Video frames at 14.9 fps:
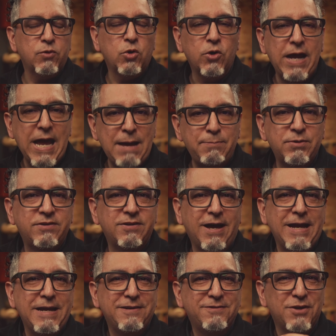Her
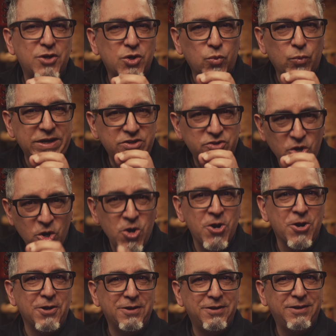appetite
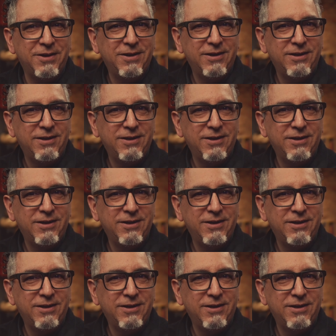returned.